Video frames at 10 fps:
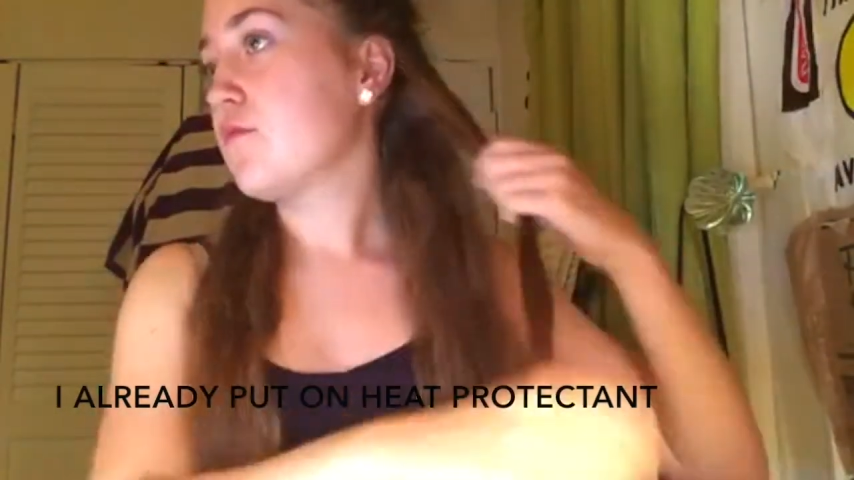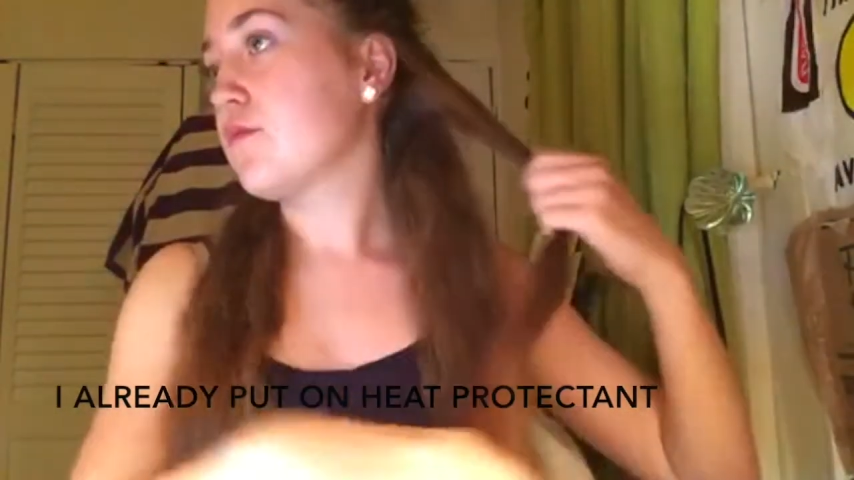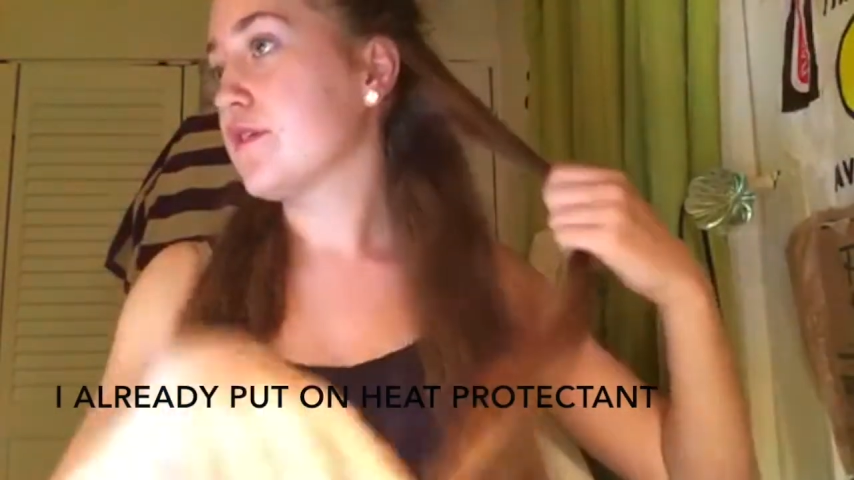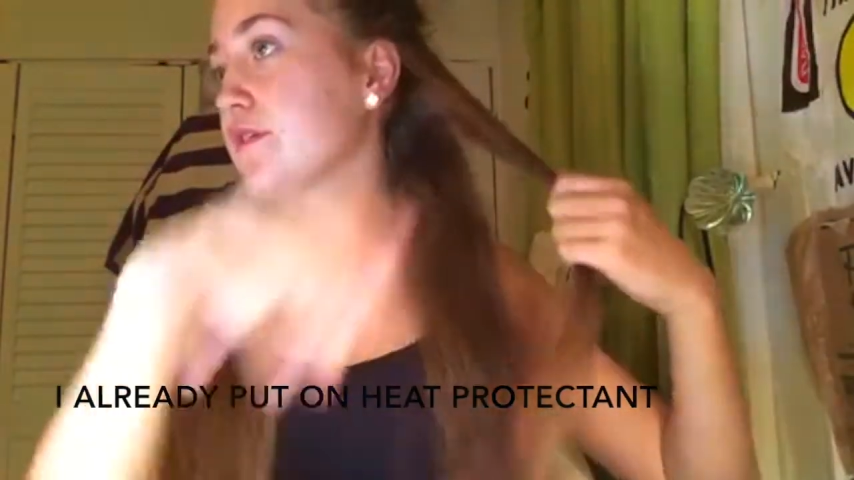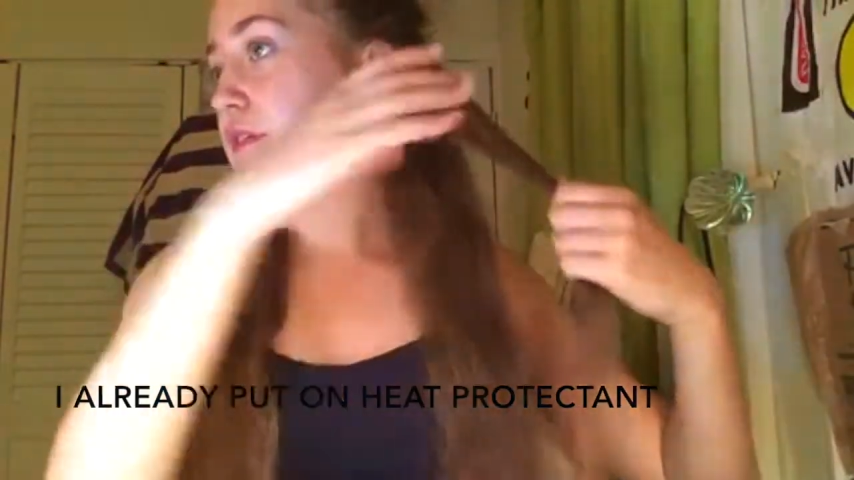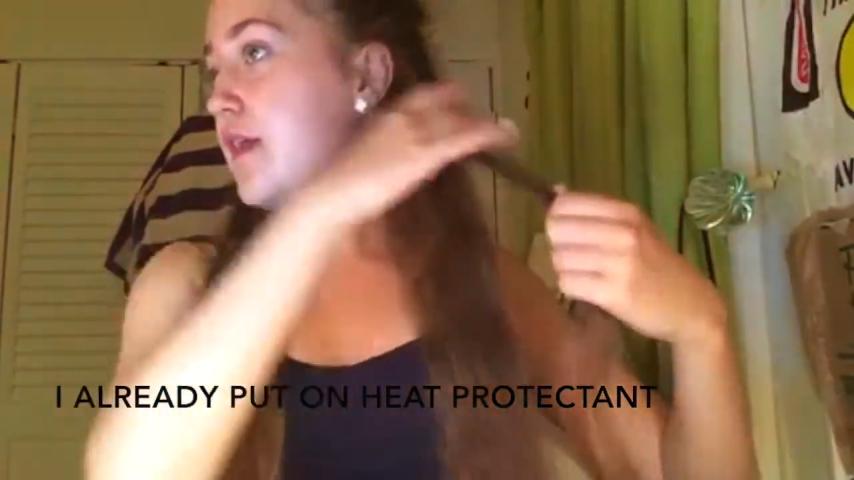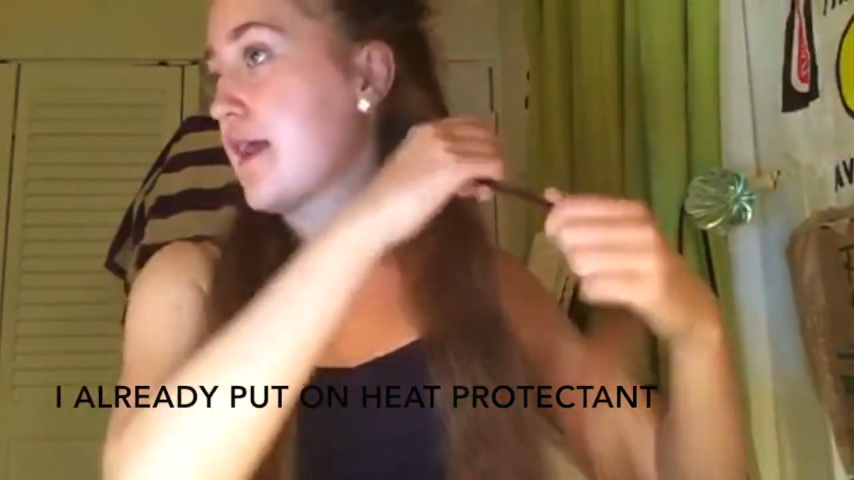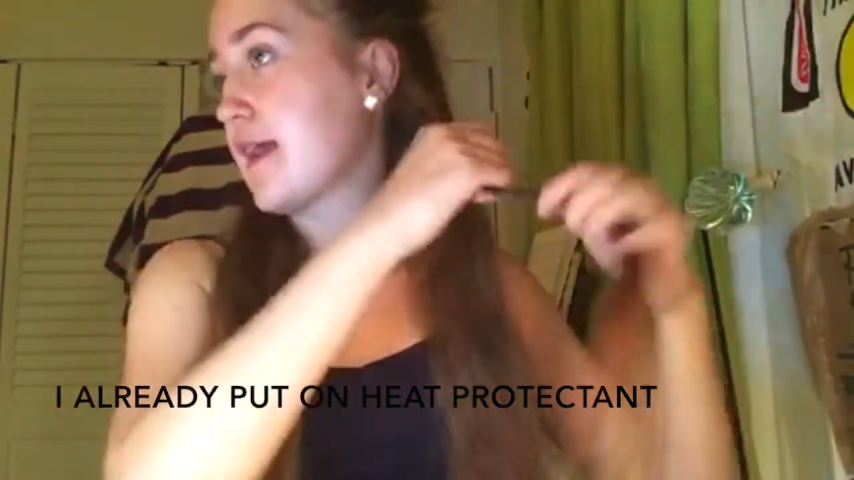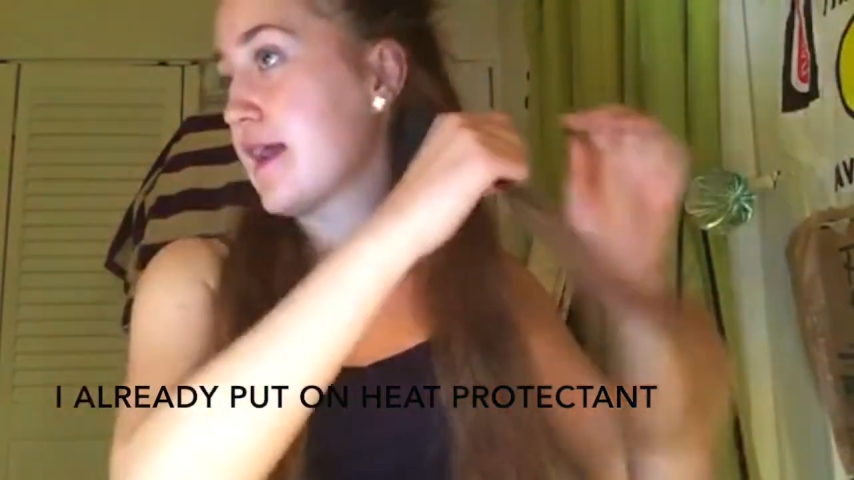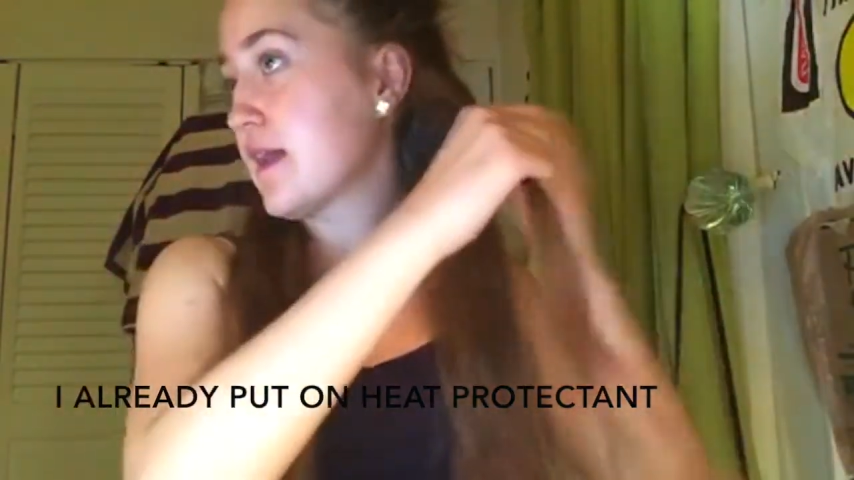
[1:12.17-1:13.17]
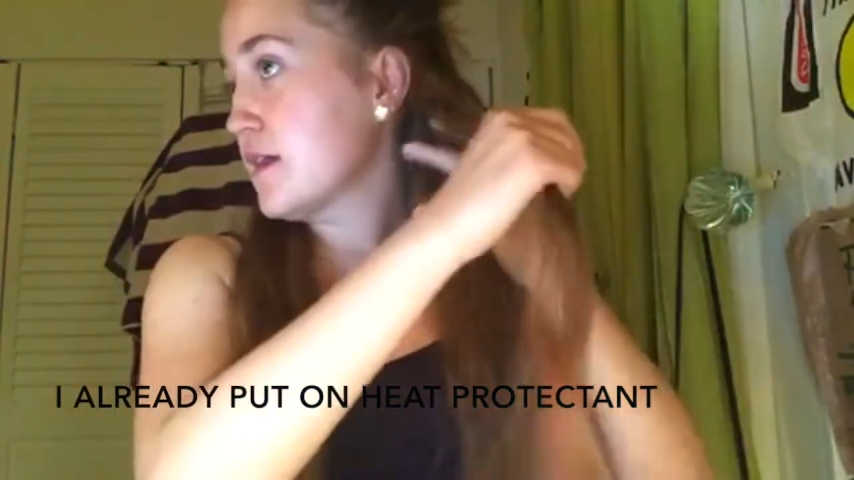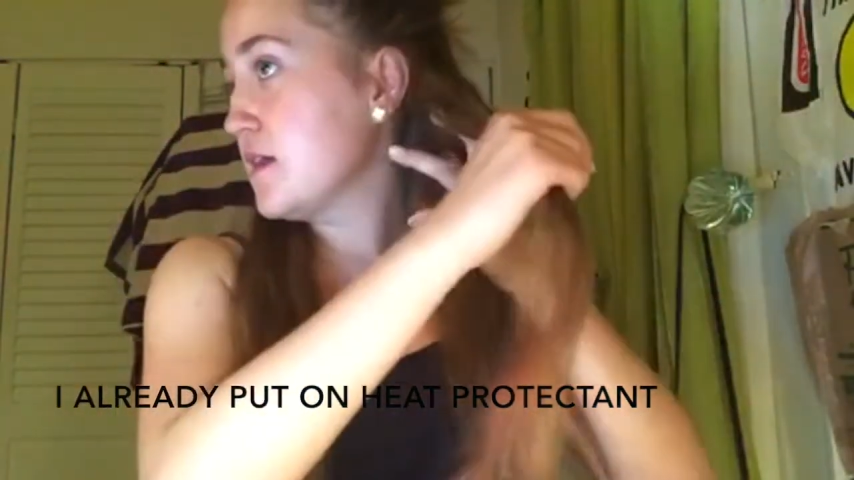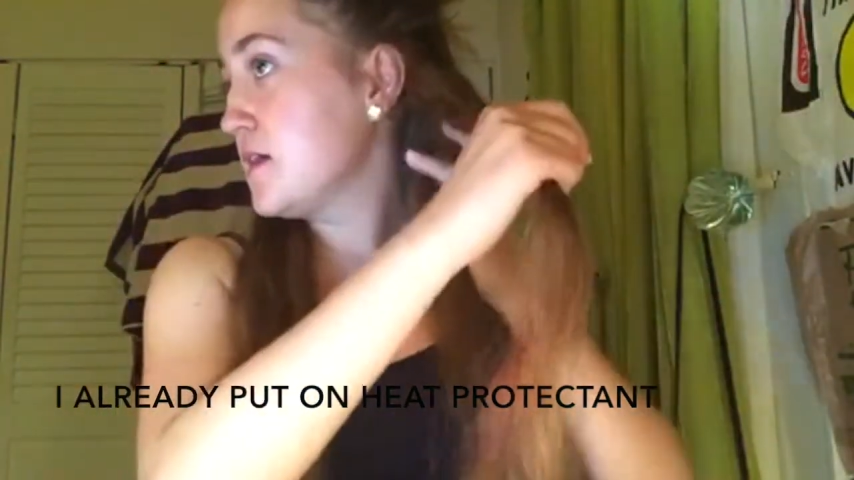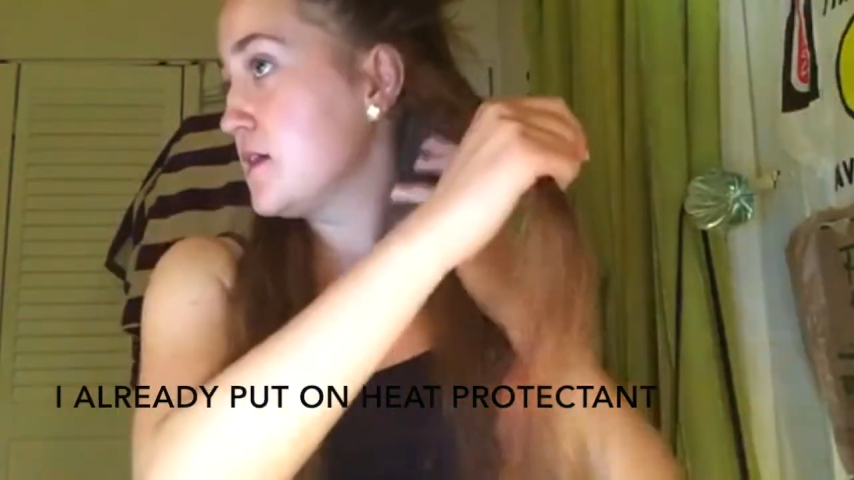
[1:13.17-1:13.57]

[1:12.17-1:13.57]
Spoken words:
with a